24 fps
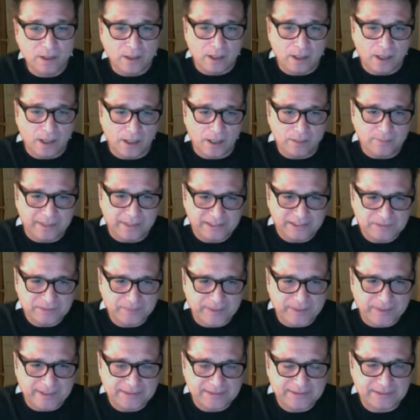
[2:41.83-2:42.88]

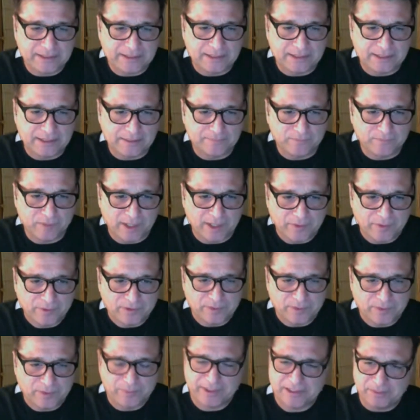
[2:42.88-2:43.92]
MySpace, there was a
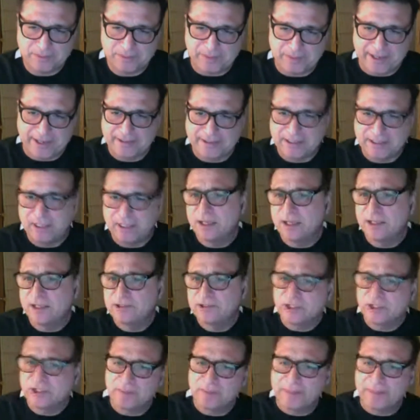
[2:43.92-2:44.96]
big debate, took
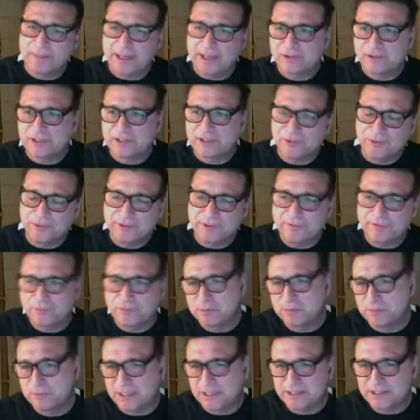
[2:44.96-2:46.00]
about 3 or 4
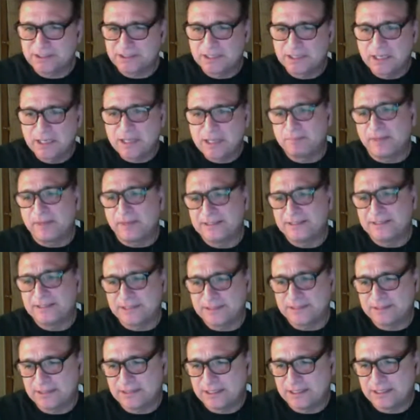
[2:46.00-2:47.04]
months.
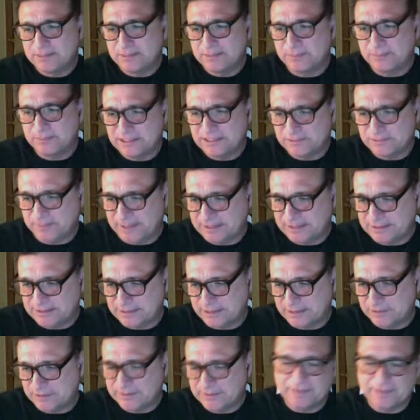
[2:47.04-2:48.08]
MySpace said,
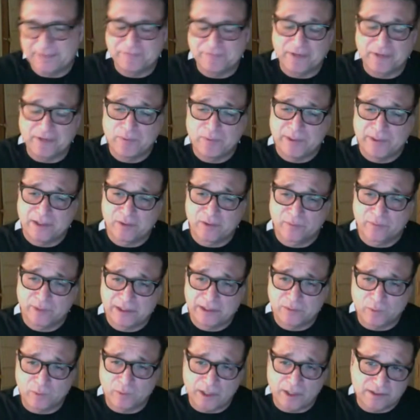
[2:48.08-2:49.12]
okay, fine, we don't really
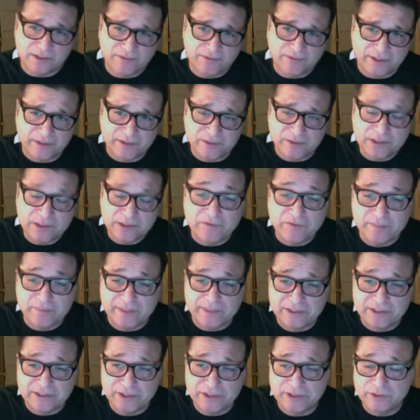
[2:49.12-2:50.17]
want the federal government
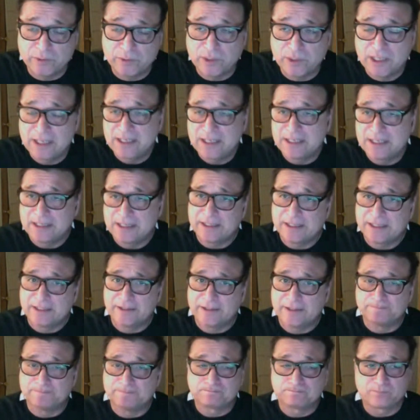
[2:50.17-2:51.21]
to
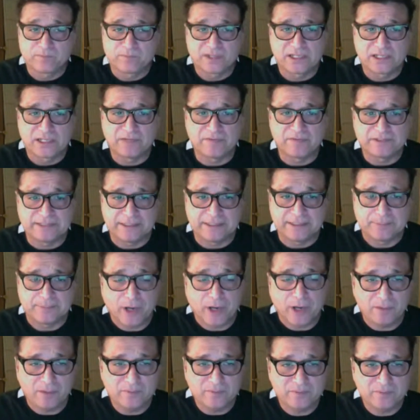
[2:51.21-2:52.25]
give us any
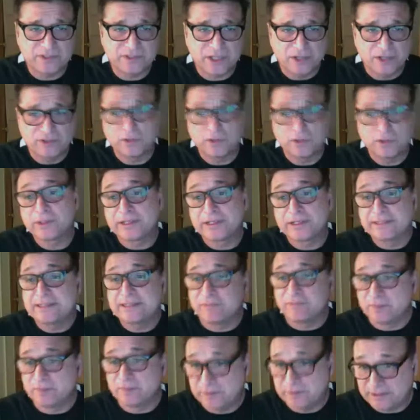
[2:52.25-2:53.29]
problems, so we're going to give
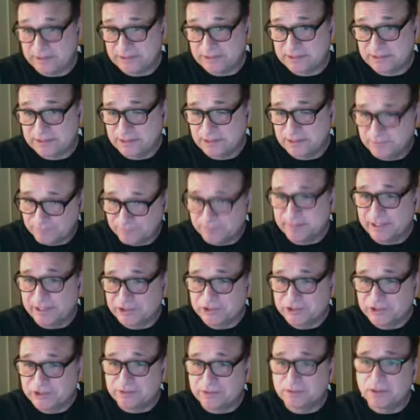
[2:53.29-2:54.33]
them this
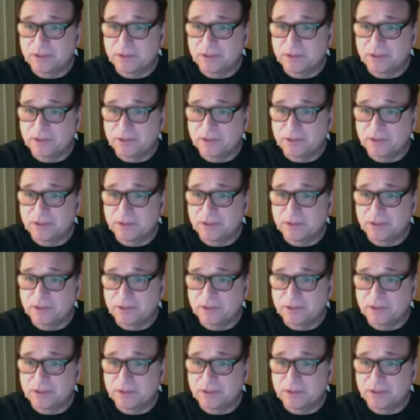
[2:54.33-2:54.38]
information.